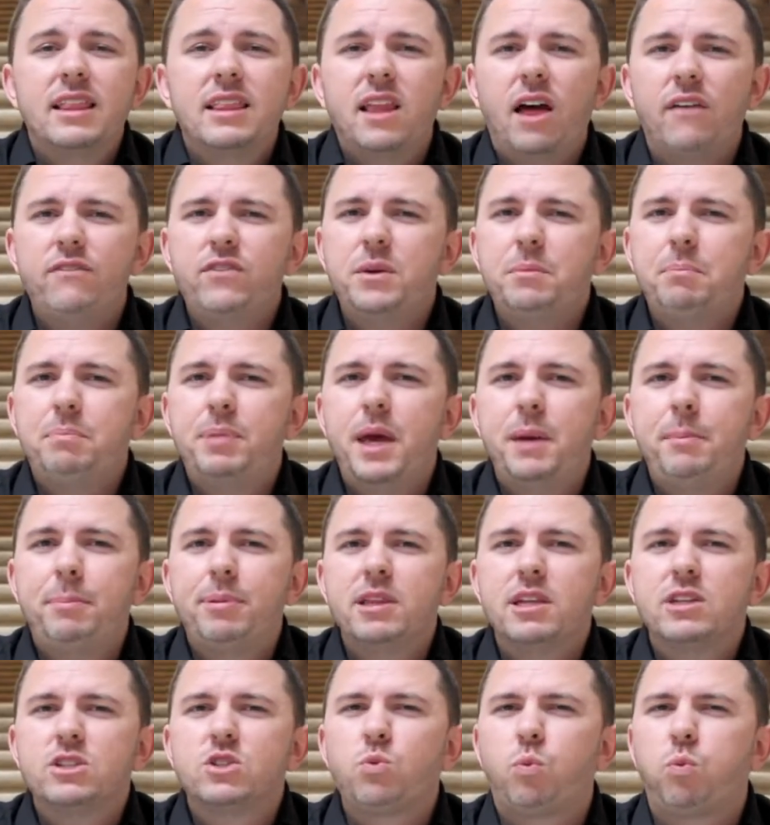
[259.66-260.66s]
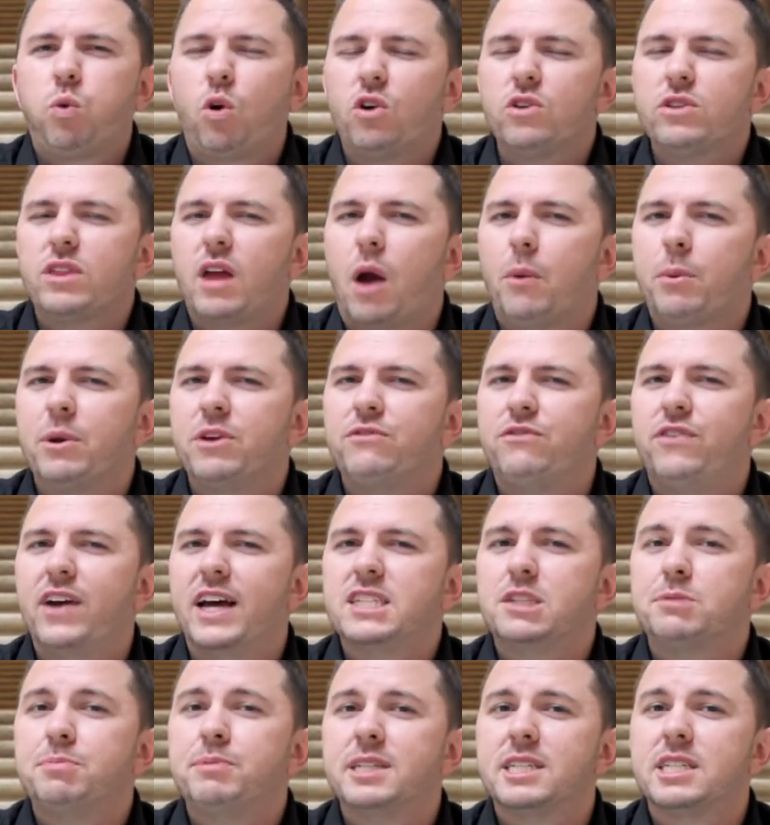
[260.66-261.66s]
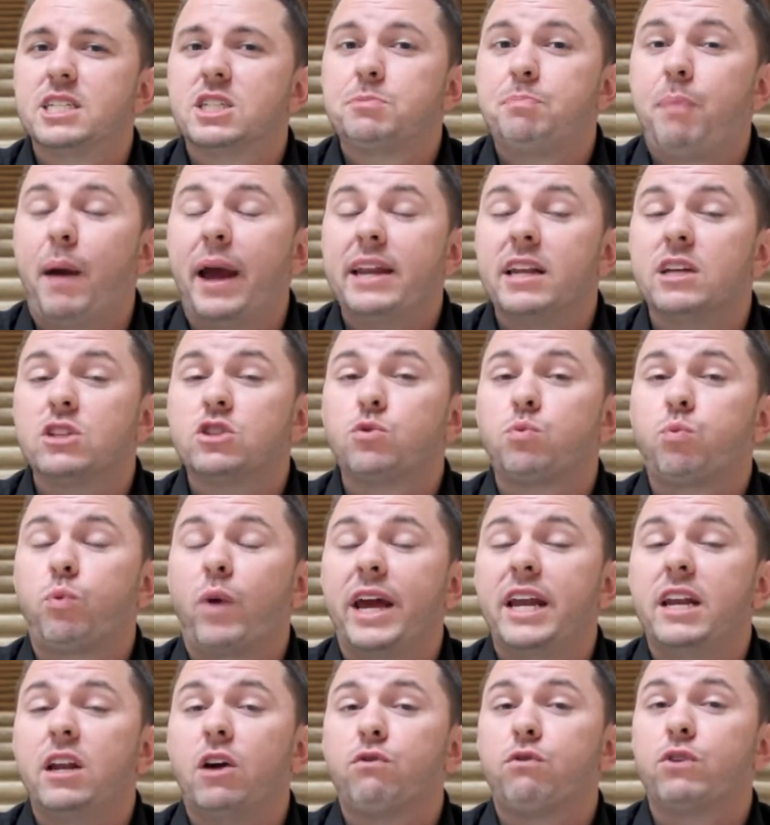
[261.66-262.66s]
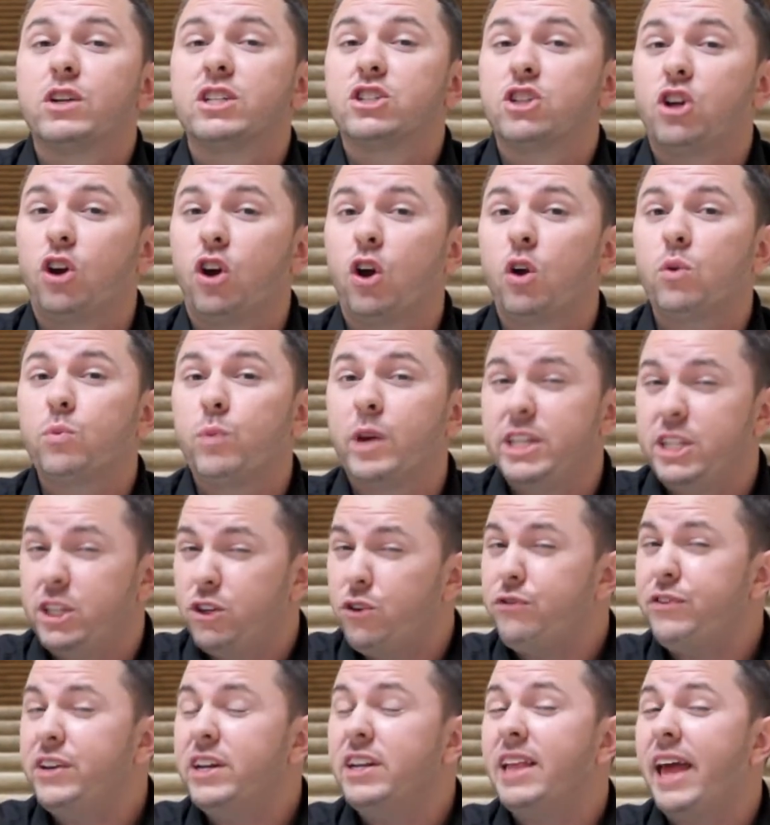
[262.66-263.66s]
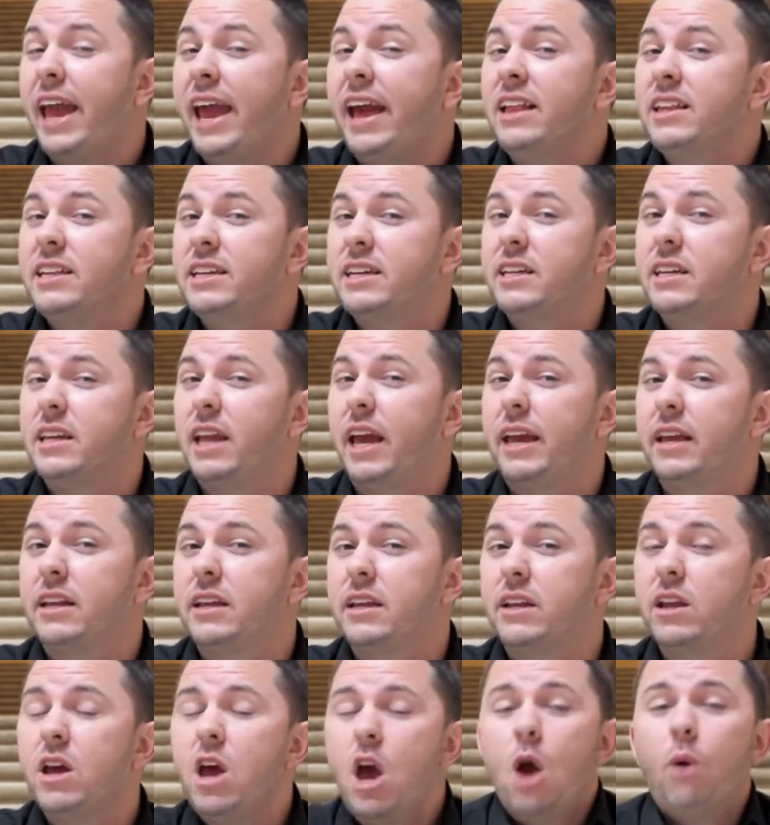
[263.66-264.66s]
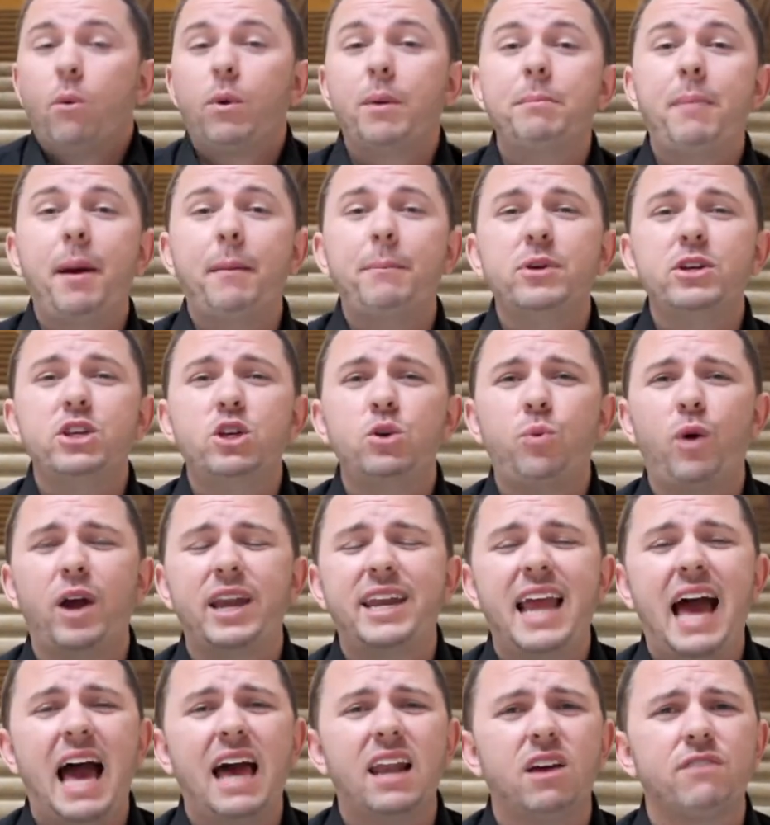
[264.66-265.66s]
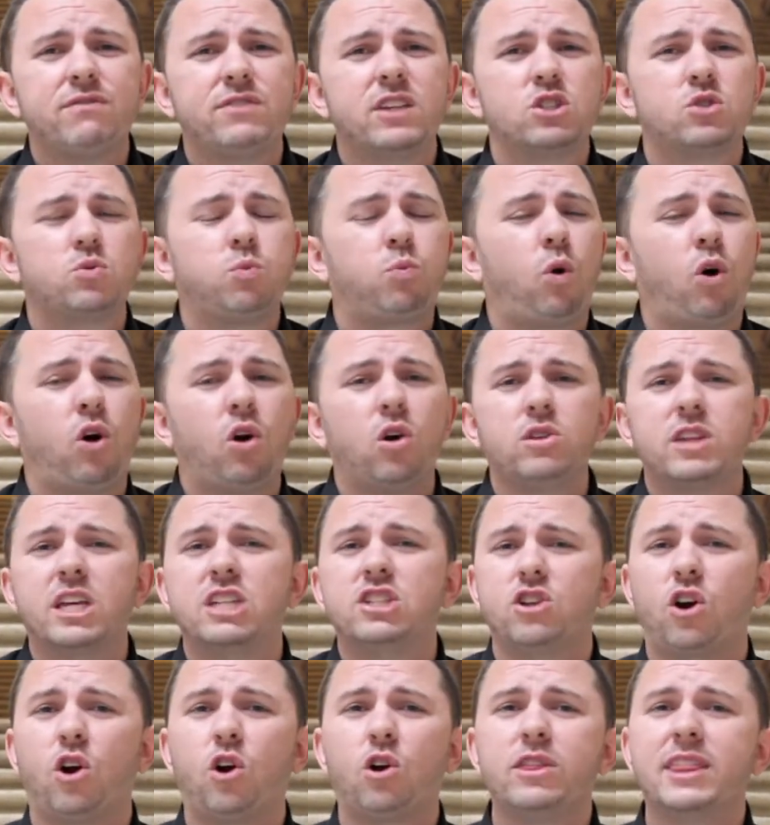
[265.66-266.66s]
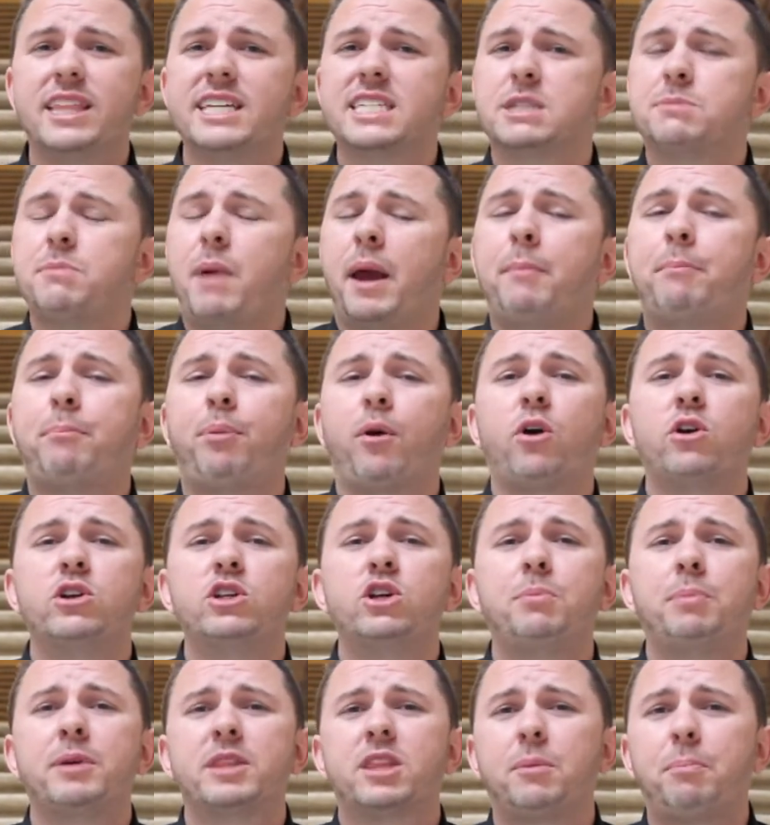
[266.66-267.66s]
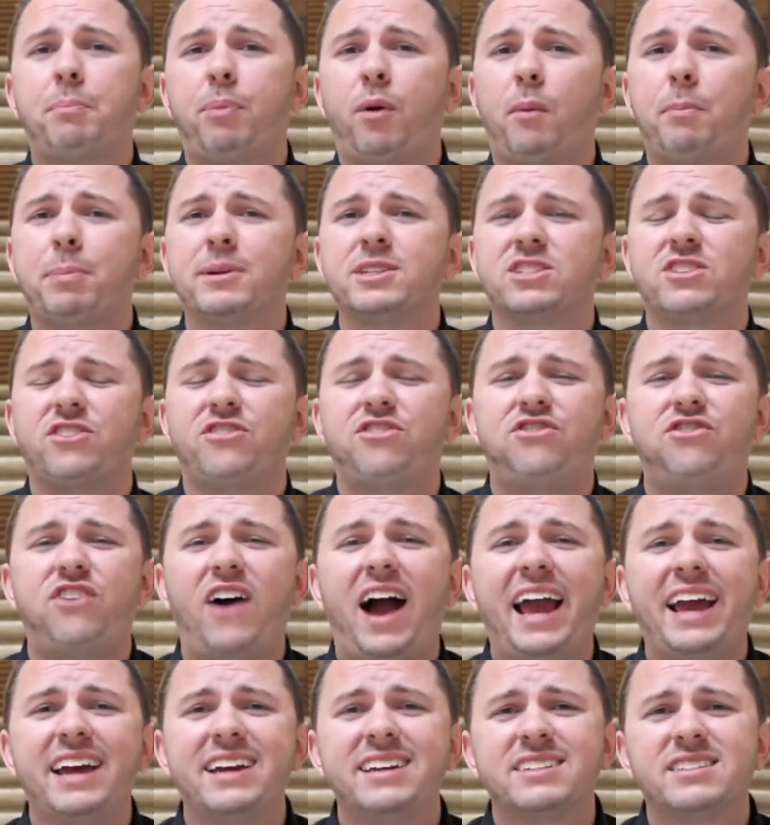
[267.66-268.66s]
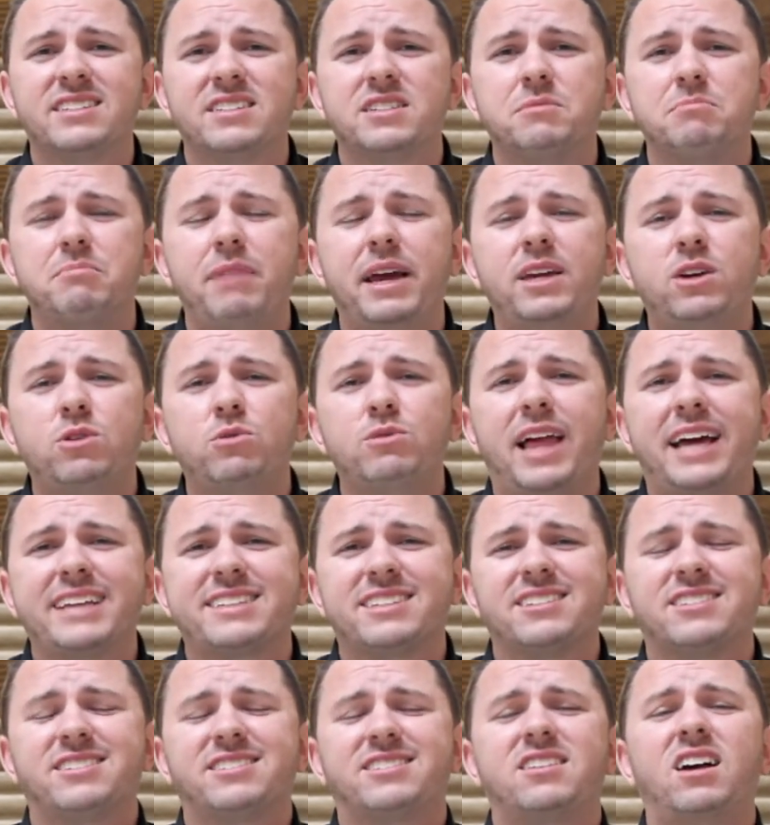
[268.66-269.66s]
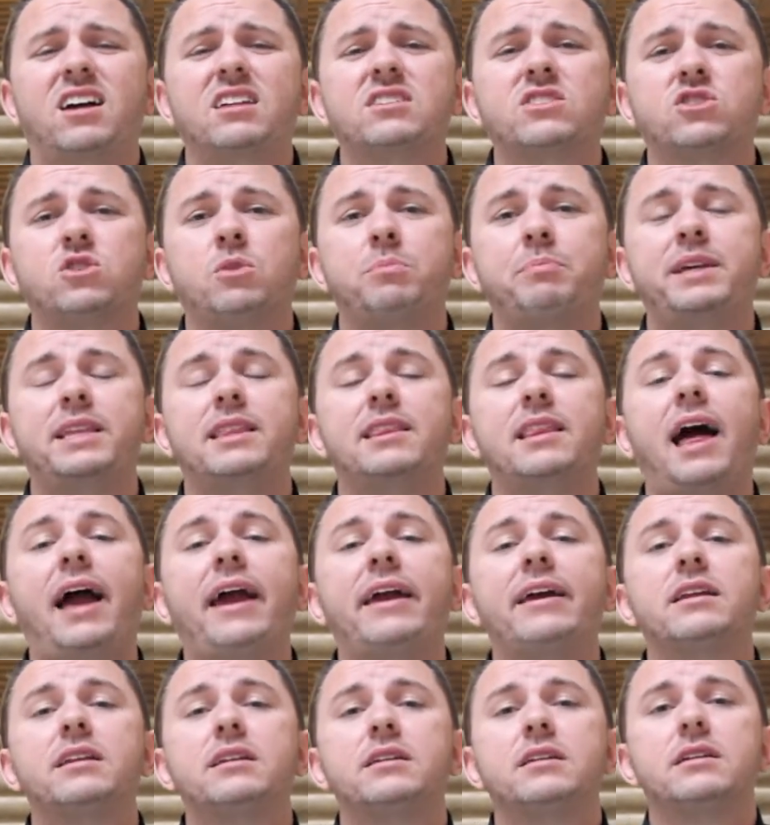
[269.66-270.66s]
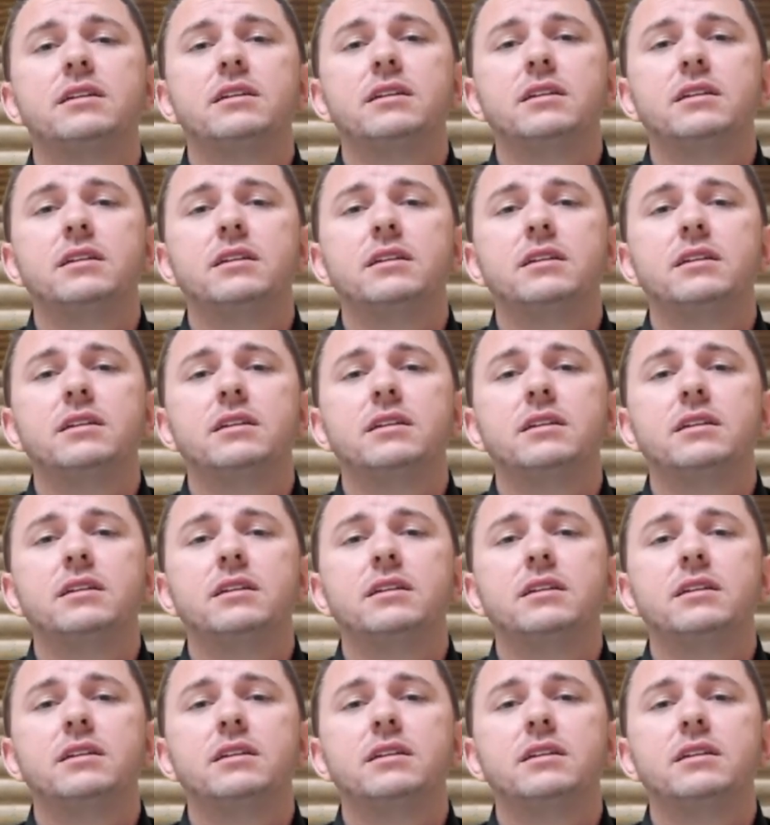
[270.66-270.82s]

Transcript: that loving people deserves our investment despite its rate of return. When you feel alienated, remember you are not of this world. These earthlings may burn you, but the purpose of fire is to make you like the sun. So be light,